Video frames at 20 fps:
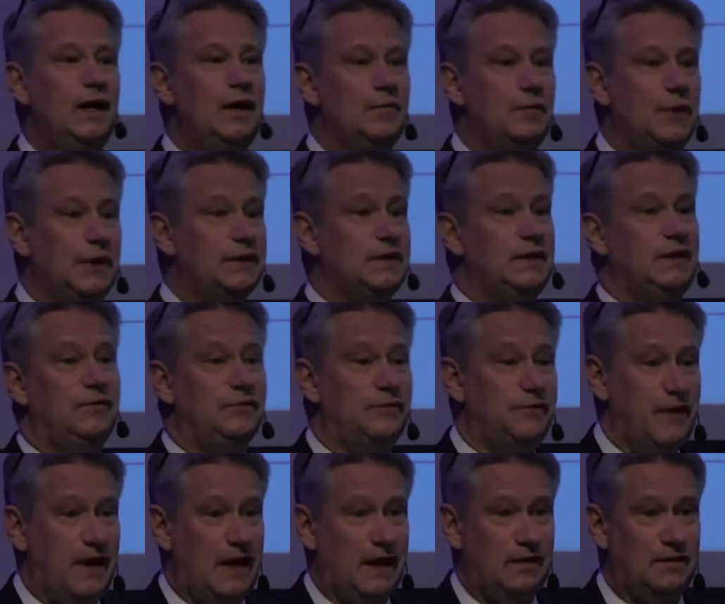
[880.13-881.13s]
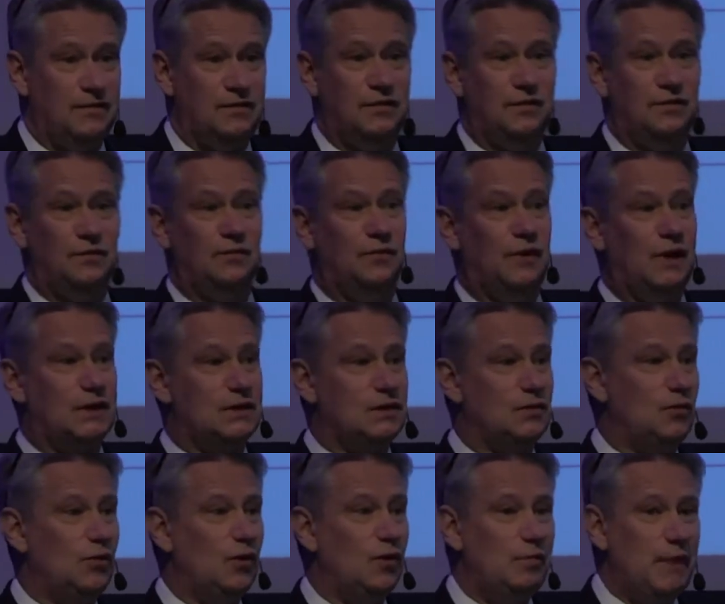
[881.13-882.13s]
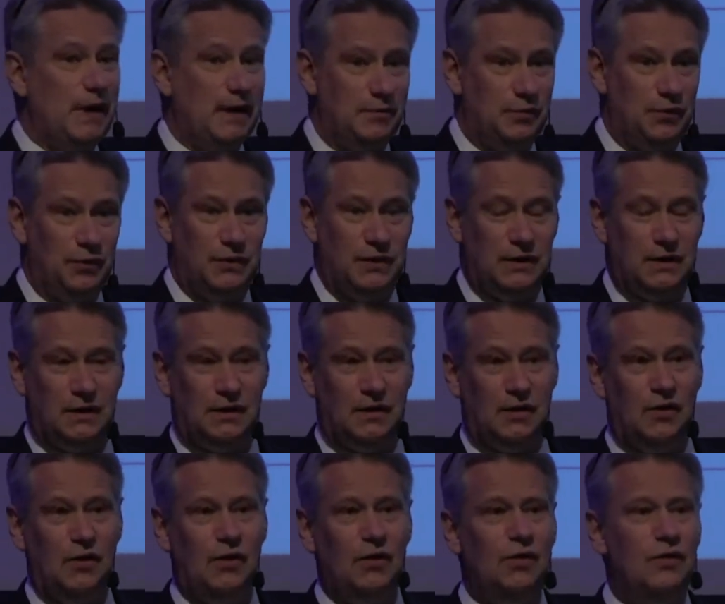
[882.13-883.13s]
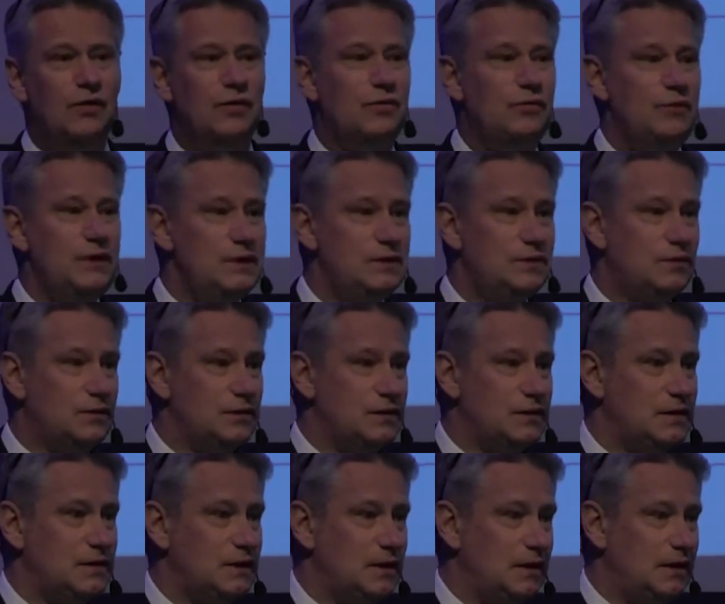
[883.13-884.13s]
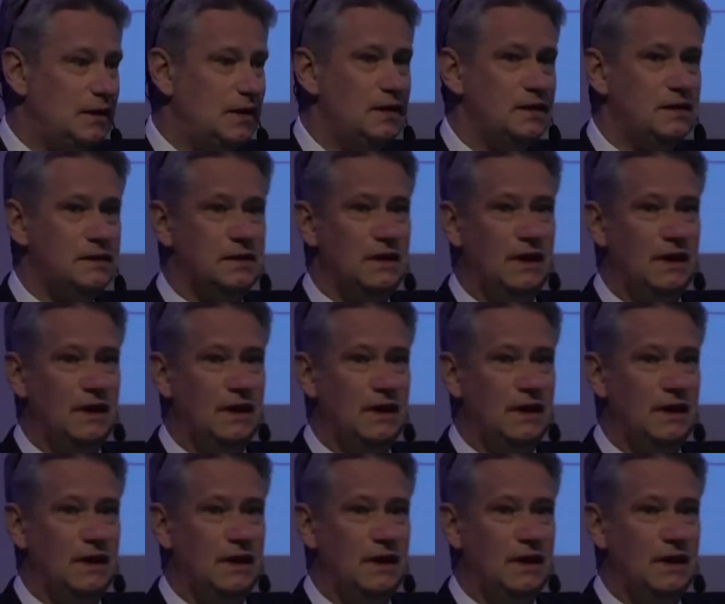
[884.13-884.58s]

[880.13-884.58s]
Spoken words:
But in fact, whilst the World Bank put in a lot of resources in this,